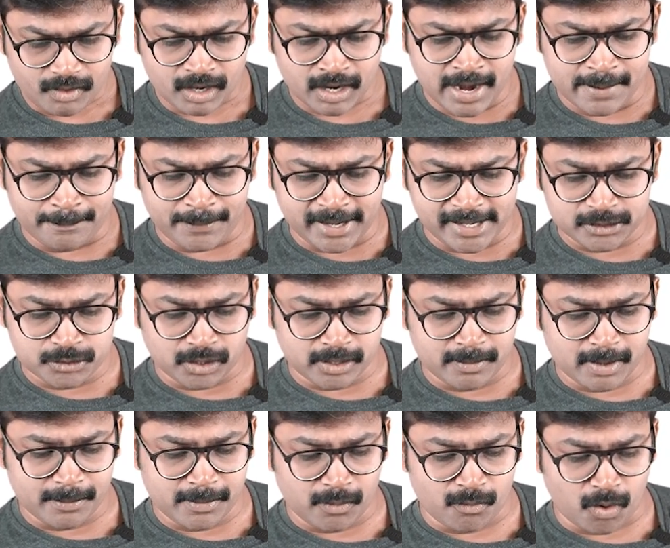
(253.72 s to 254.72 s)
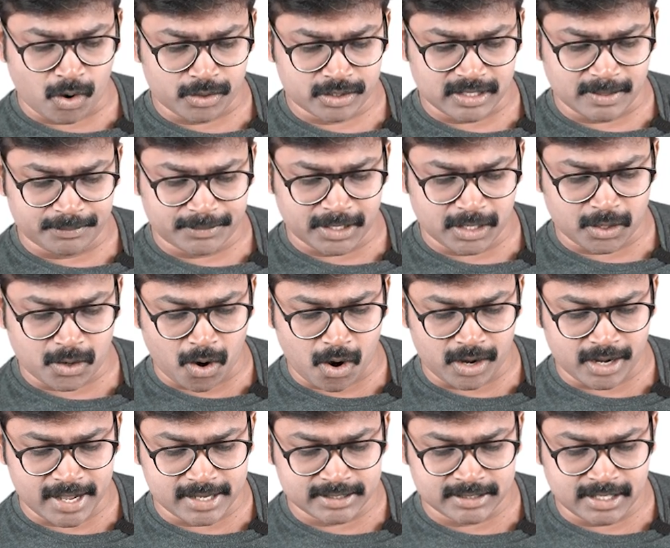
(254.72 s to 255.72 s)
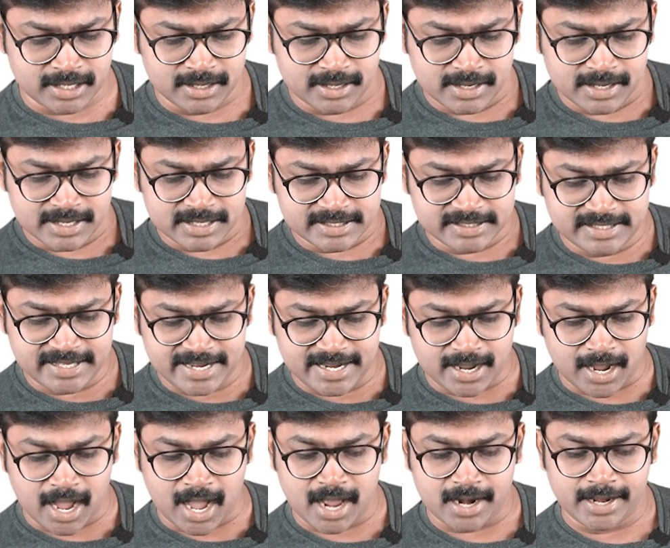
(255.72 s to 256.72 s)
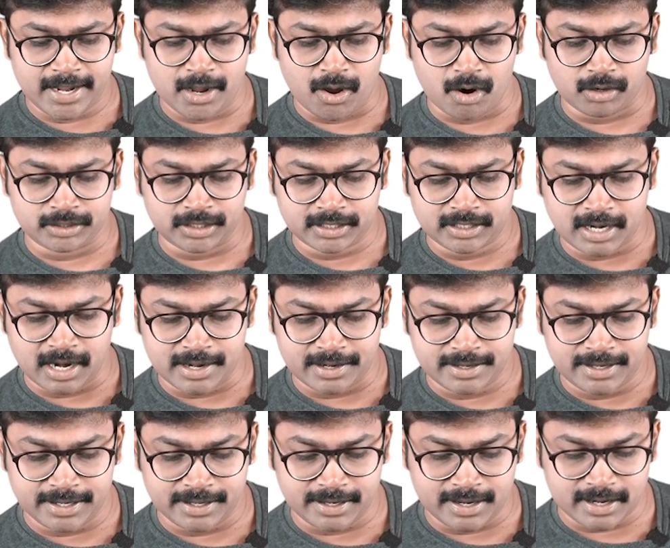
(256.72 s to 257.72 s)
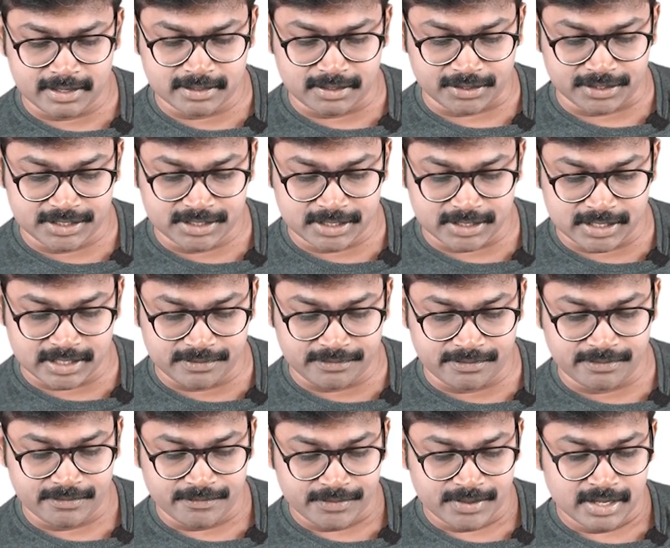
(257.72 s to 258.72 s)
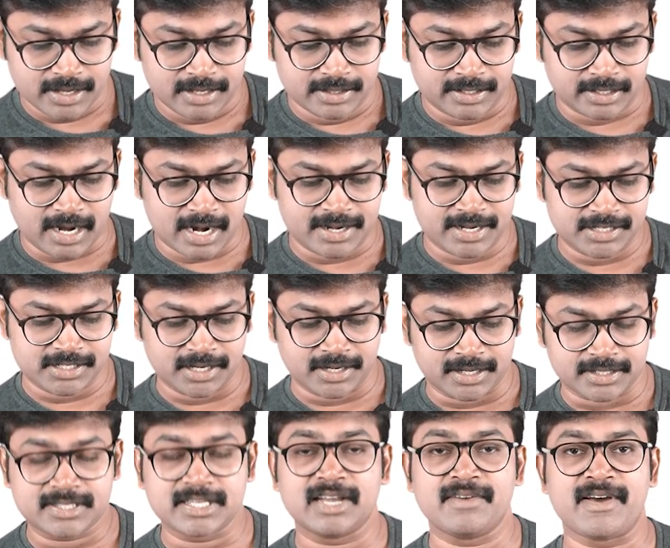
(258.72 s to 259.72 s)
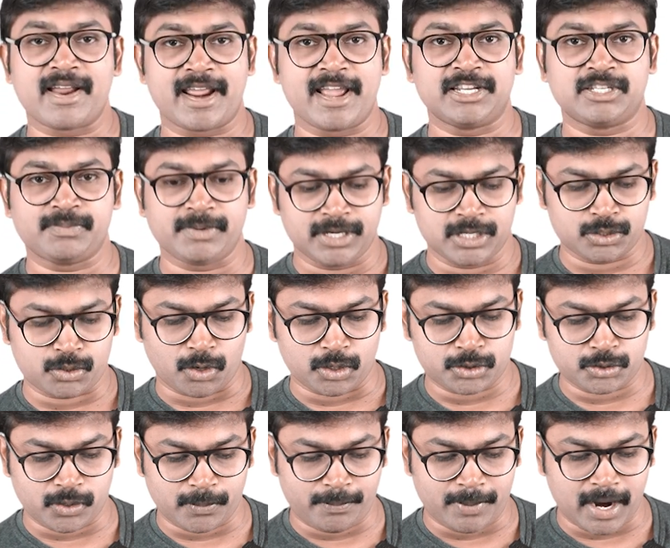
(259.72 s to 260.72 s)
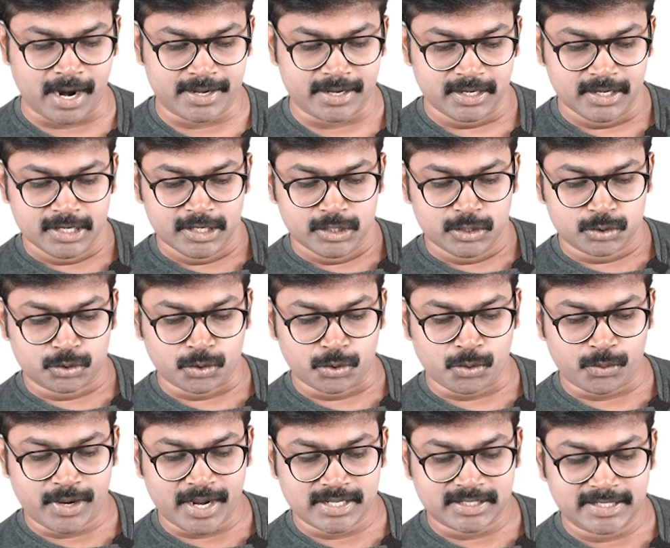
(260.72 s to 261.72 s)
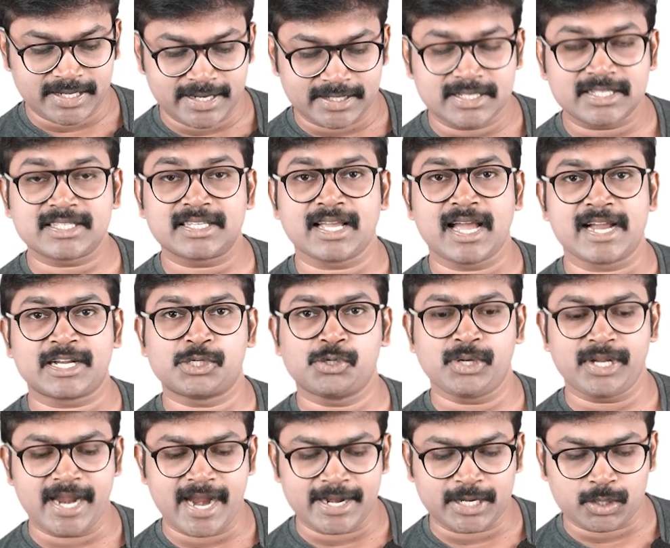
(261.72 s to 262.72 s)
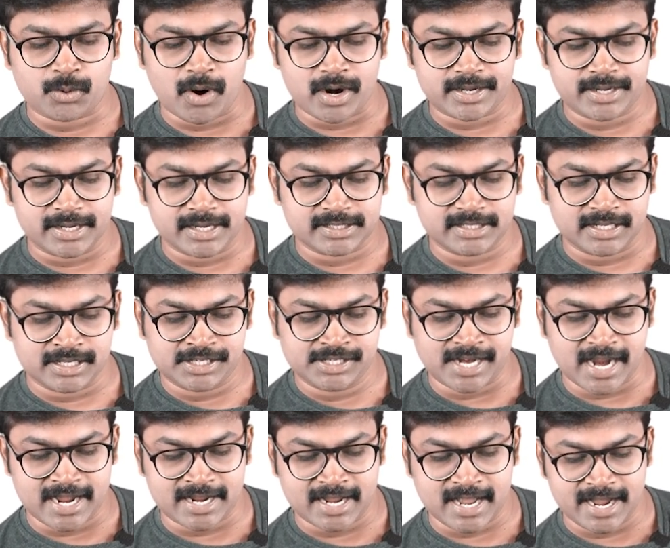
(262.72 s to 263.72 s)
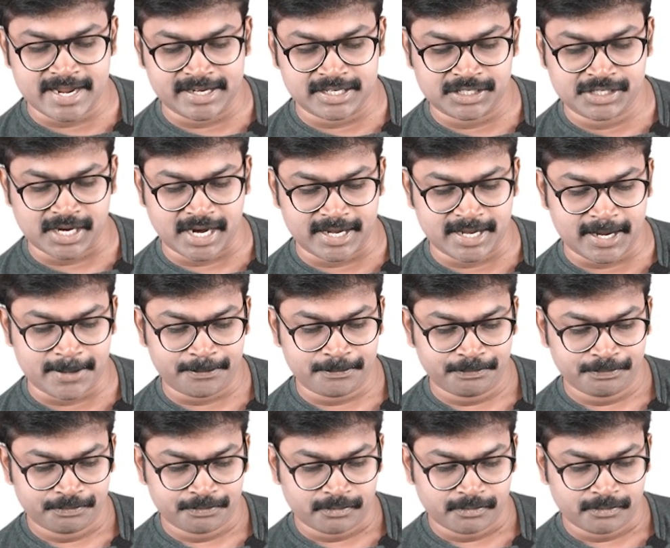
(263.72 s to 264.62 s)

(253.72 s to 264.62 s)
And please remember what something called as the CRA, or the contingent reserve. The contingent reserve arrangement is also a part. So you can see it is actually headquarters in Shanghai in China.